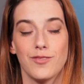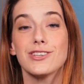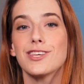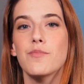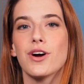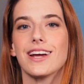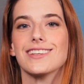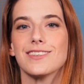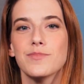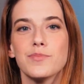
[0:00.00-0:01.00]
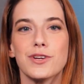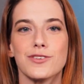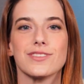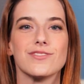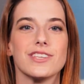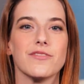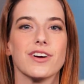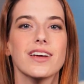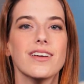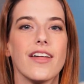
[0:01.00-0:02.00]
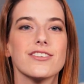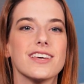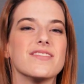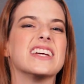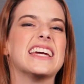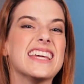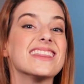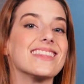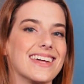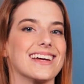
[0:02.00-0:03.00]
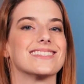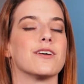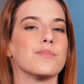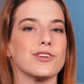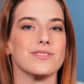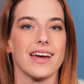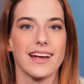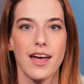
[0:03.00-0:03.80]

While some organisms produce luciferin, others have to eat the things that produce that